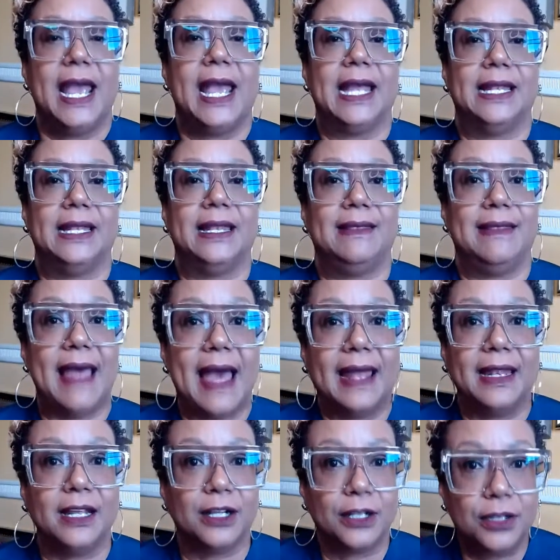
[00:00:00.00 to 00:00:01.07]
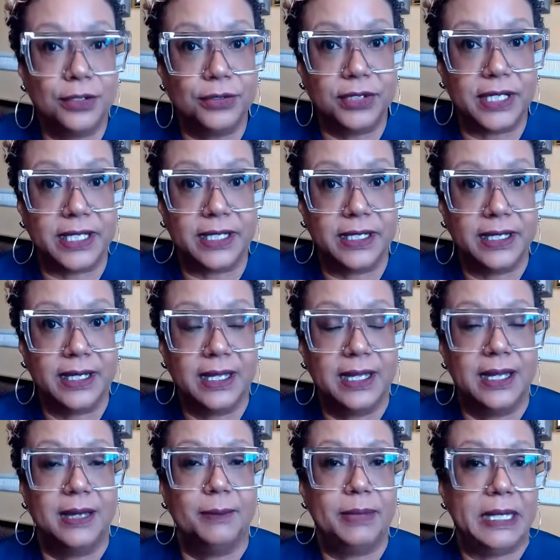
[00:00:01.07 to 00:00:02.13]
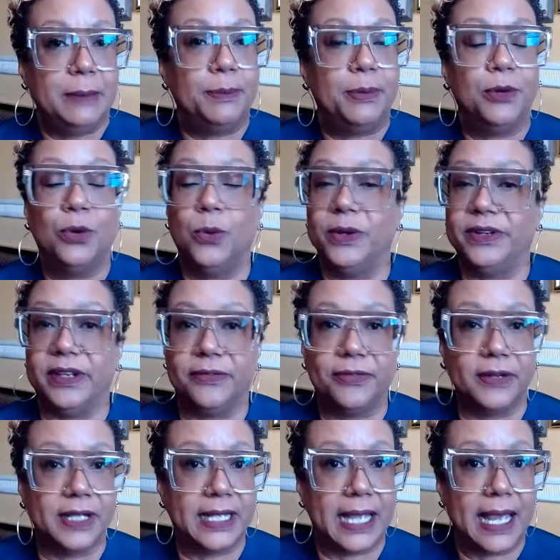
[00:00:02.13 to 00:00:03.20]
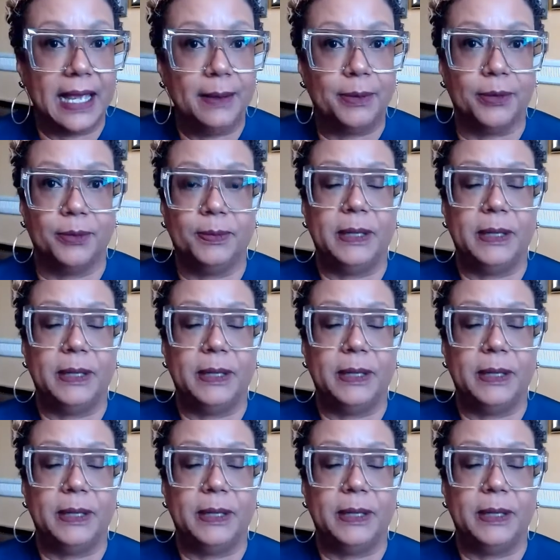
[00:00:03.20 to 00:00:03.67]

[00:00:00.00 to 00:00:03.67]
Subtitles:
And that included people who were differently abled,